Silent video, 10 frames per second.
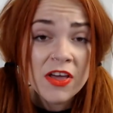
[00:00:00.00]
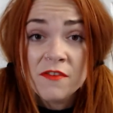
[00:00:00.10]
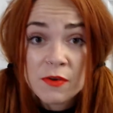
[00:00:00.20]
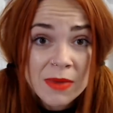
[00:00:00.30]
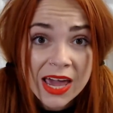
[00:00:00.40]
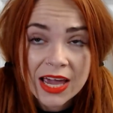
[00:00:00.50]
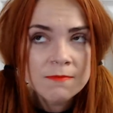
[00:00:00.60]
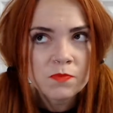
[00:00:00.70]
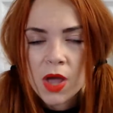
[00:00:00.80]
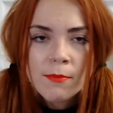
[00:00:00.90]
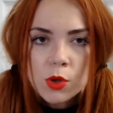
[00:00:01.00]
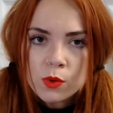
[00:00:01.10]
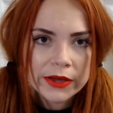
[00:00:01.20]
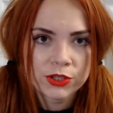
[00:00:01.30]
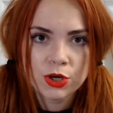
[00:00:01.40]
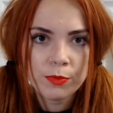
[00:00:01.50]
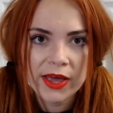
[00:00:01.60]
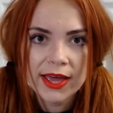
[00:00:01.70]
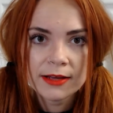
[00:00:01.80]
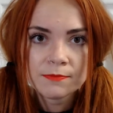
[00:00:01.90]
For me, I'm always
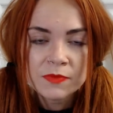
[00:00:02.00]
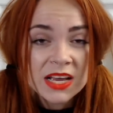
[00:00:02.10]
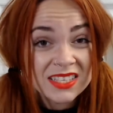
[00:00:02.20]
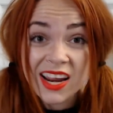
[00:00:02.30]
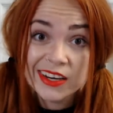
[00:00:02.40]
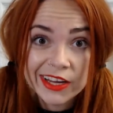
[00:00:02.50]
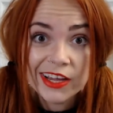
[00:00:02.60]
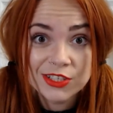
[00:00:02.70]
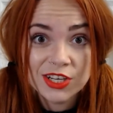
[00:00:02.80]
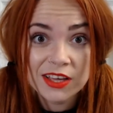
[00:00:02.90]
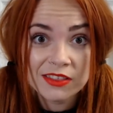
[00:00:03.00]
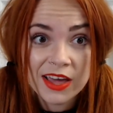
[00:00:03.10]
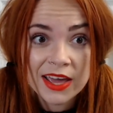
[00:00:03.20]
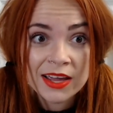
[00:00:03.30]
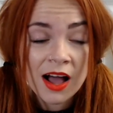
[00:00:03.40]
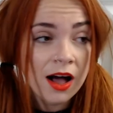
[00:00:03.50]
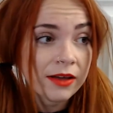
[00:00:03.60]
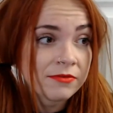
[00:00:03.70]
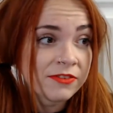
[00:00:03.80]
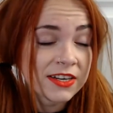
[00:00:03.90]
shopping. It's an ADHD thing. I'm
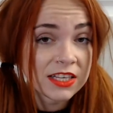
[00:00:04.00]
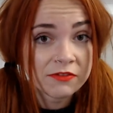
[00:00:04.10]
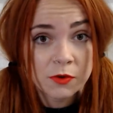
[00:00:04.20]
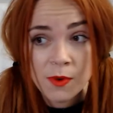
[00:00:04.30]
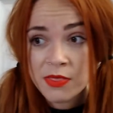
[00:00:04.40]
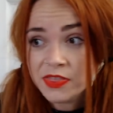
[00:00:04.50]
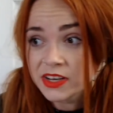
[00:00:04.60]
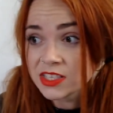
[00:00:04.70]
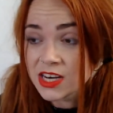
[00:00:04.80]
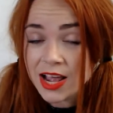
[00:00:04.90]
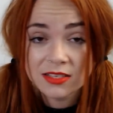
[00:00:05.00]
flitting from one thing to the next.